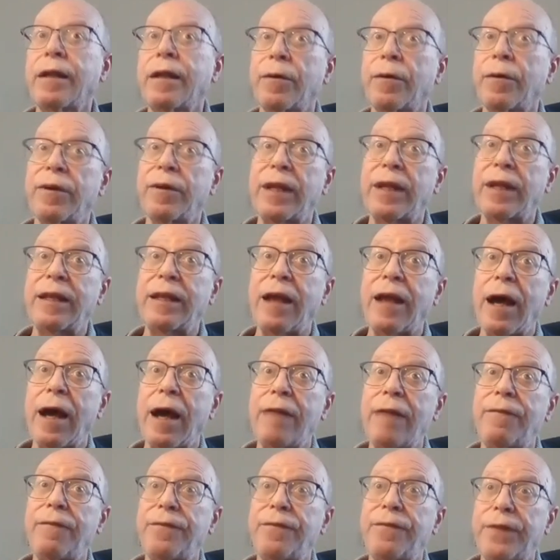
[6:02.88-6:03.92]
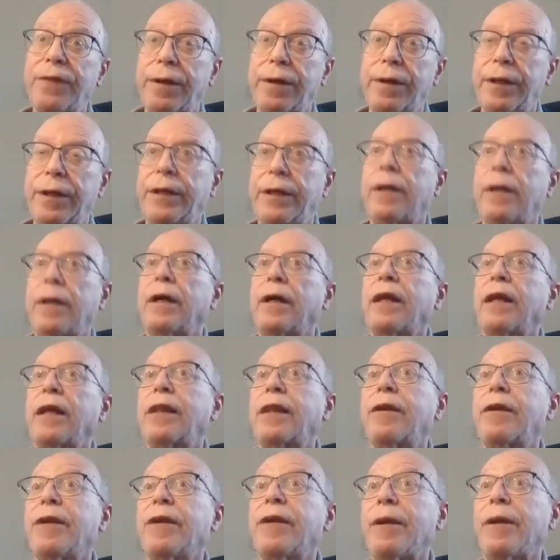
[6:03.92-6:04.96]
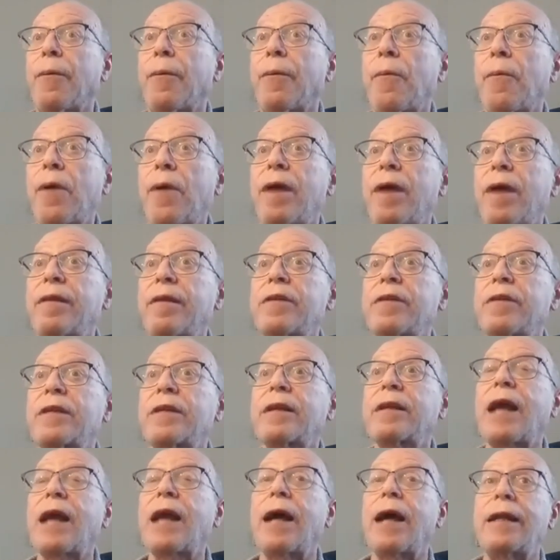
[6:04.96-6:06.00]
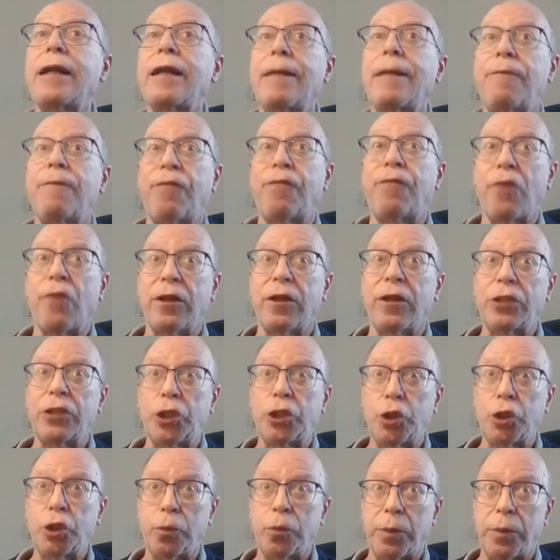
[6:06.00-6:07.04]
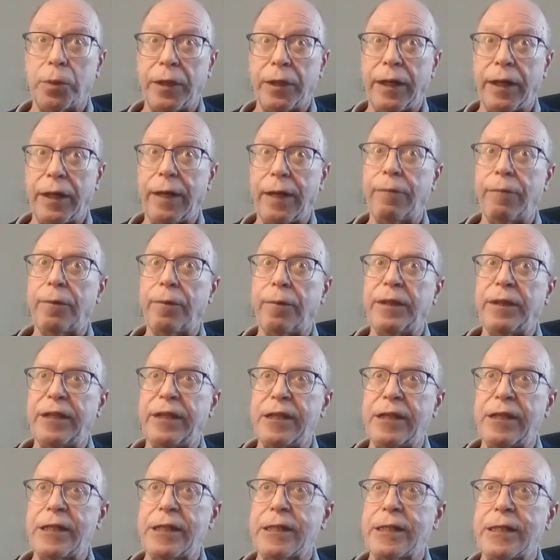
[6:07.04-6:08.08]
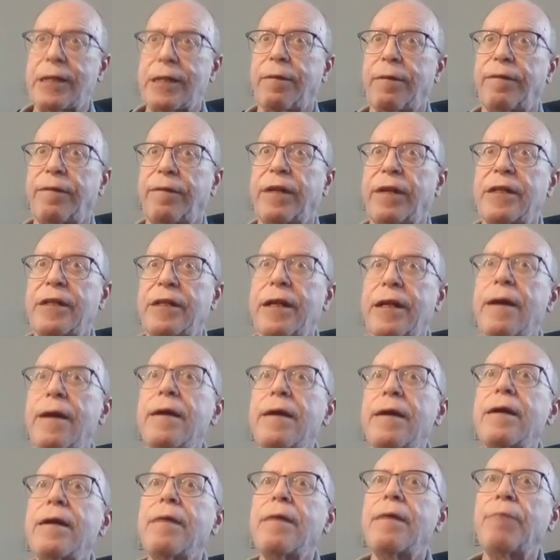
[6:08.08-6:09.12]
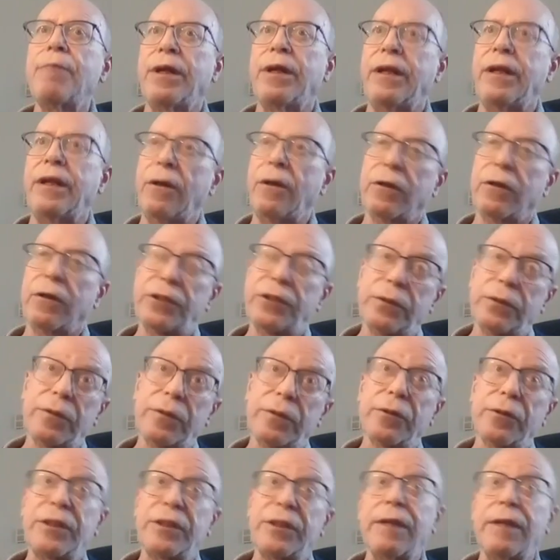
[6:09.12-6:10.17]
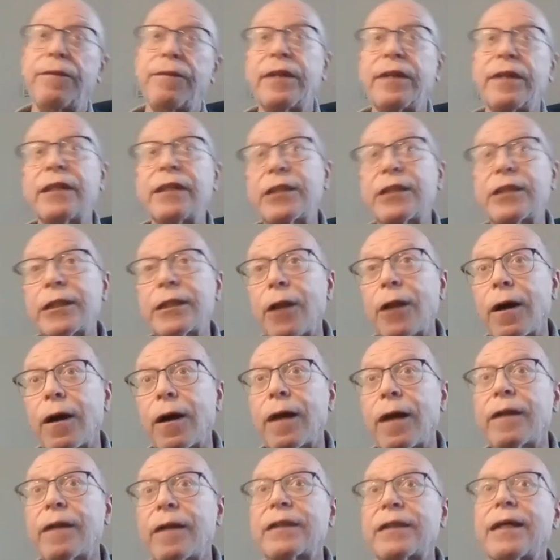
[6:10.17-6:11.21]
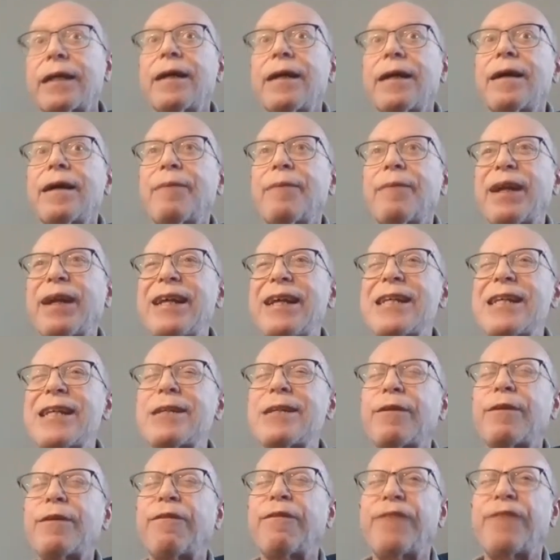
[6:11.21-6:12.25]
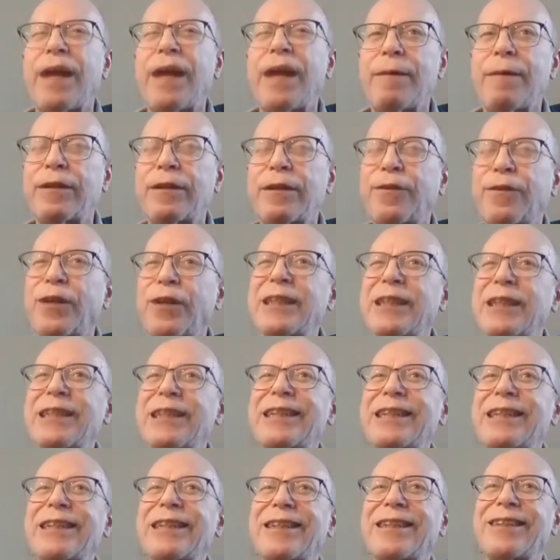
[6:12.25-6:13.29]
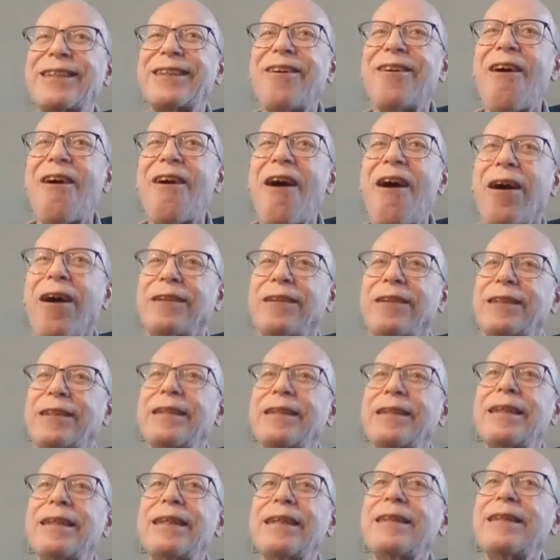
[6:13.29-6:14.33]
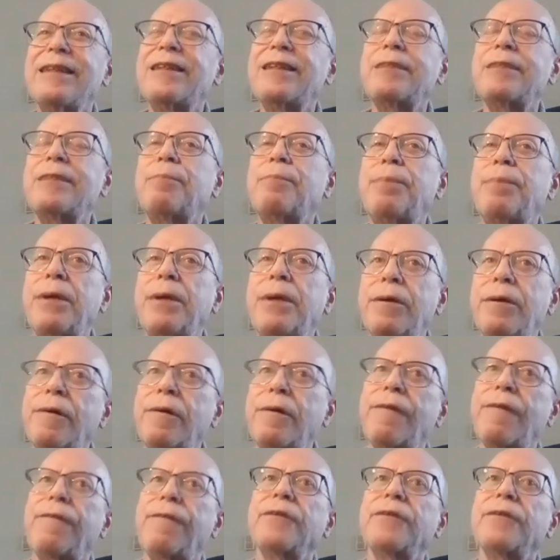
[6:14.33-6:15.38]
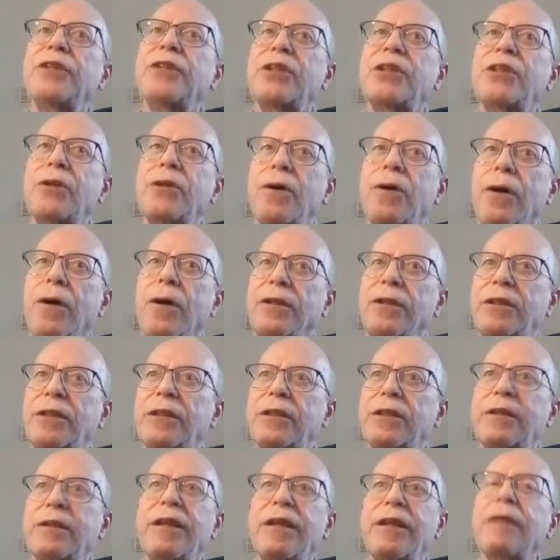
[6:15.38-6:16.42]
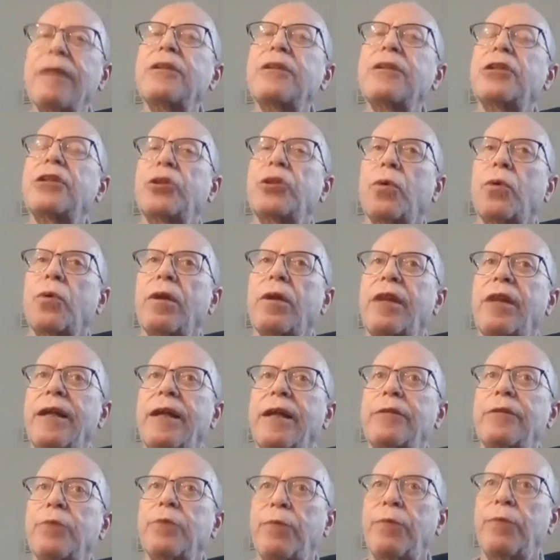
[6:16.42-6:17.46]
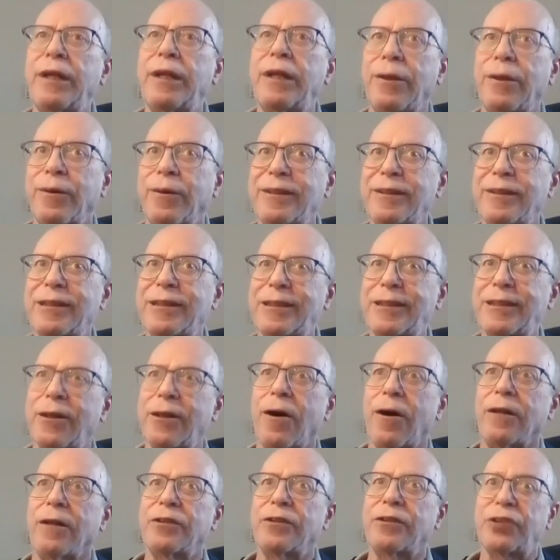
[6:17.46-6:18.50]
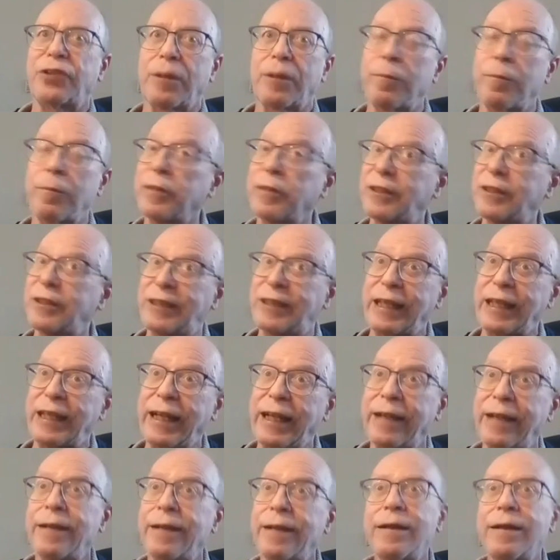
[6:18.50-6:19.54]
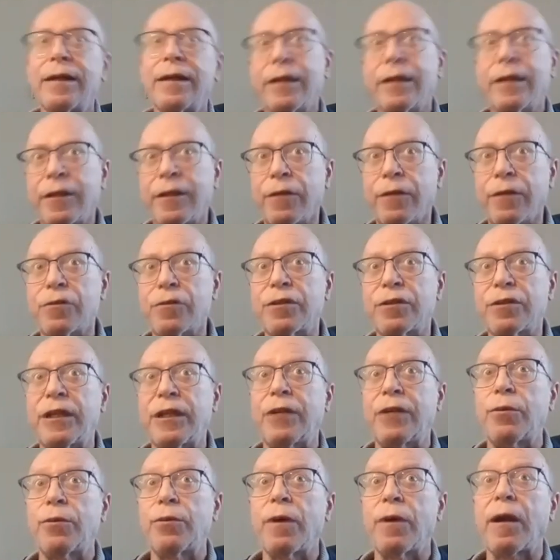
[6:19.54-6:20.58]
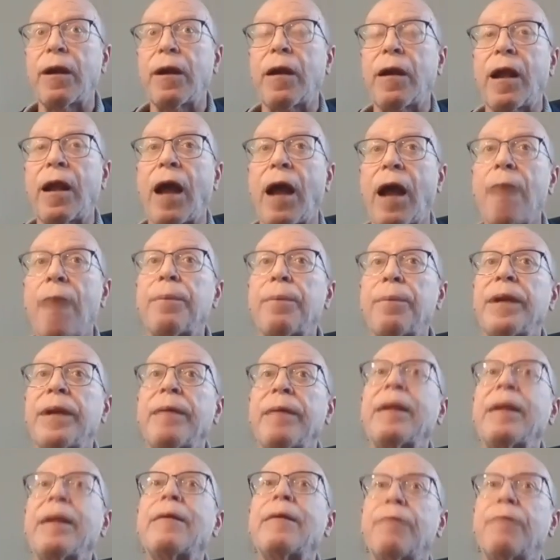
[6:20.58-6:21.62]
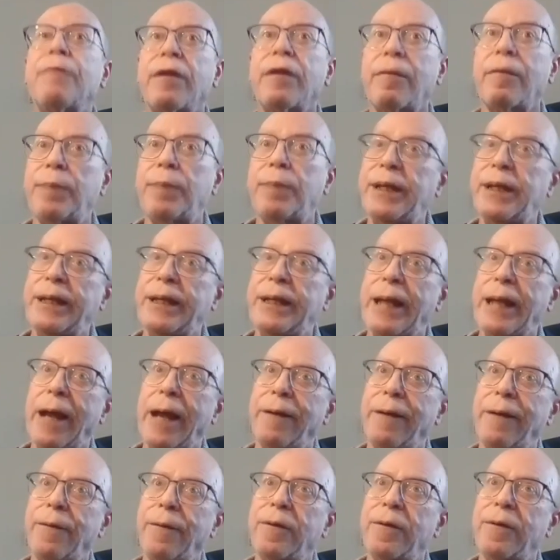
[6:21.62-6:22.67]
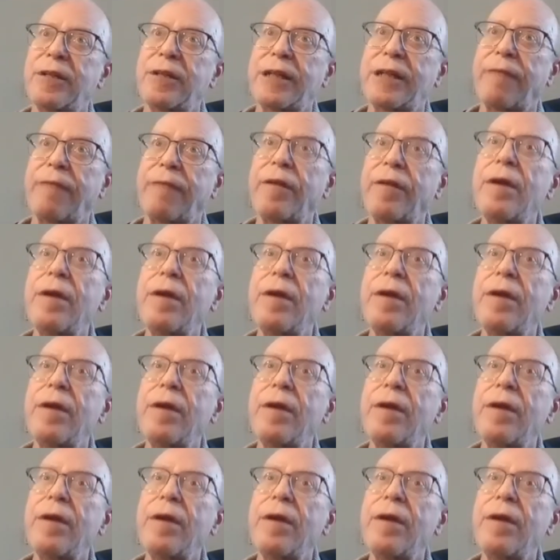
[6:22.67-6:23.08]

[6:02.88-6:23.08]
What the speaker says: one that died very young at 31. This is a guy named Franz Schubert, and I will be teaching some of his. But he also wrote symphonies, sonatas, but he's famous for his songs. Just beautiful songs, just little short things, what we know as a song. Someone singing, usually to accompanied with a piano or something.